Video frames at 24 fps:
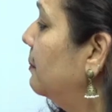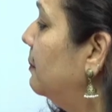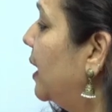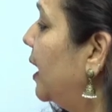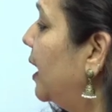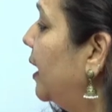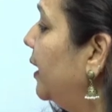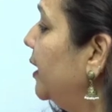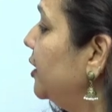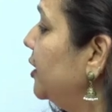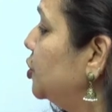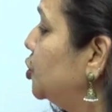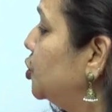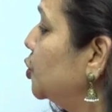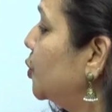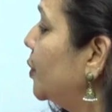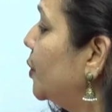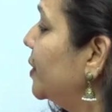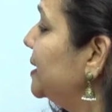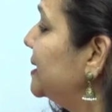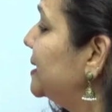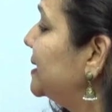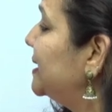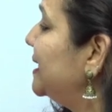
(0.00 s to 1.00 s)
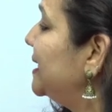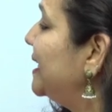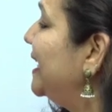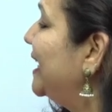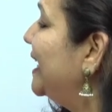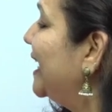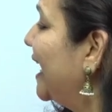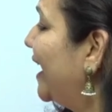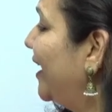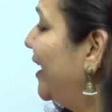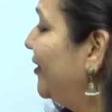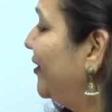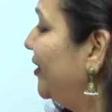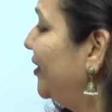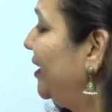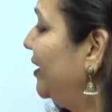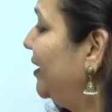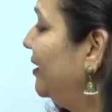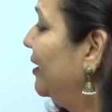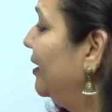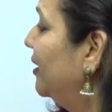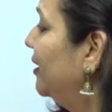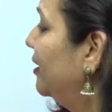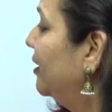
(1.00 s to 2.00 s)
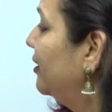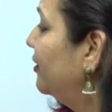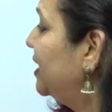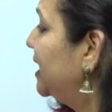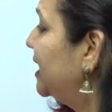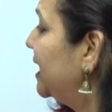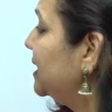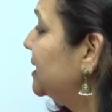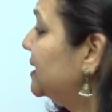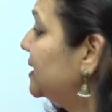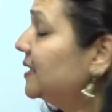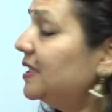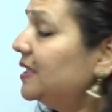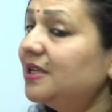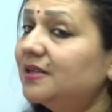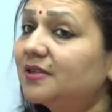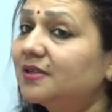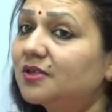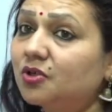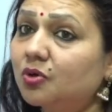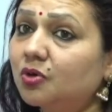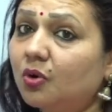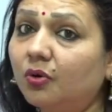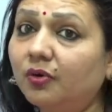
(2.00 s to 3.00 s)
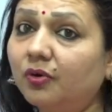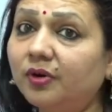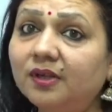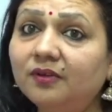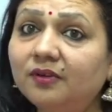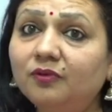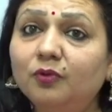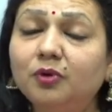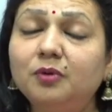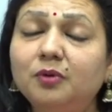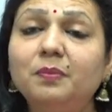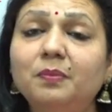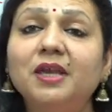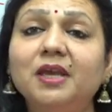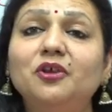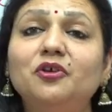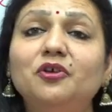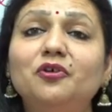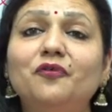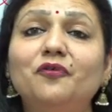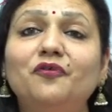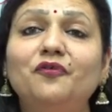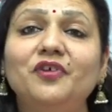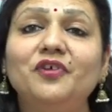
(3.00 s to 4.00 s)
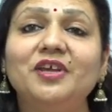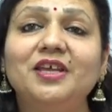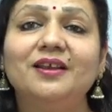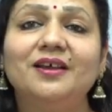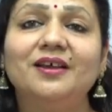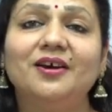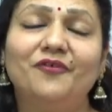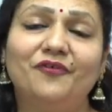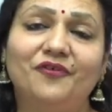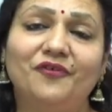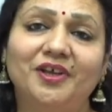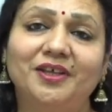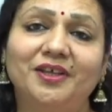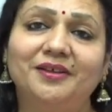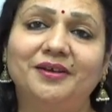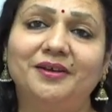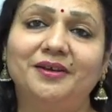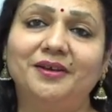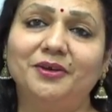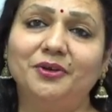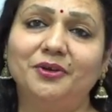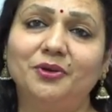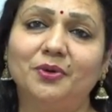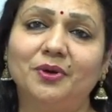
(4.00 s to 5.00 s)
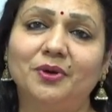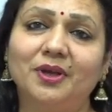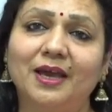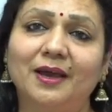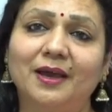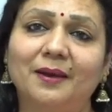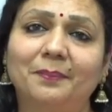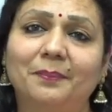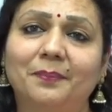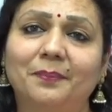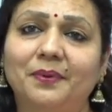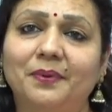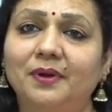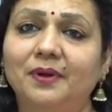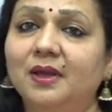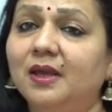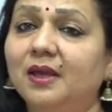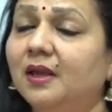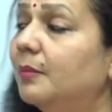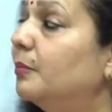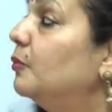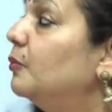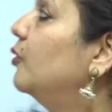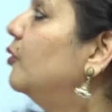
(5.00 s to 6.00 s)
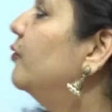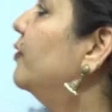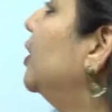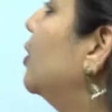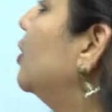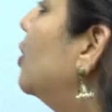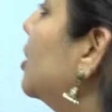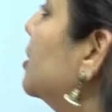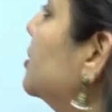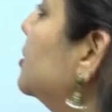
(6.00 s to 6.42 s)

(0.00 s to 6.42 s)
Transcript: by Joyce Carey. Yes, these stories would make you feel a feather in your cap. Moving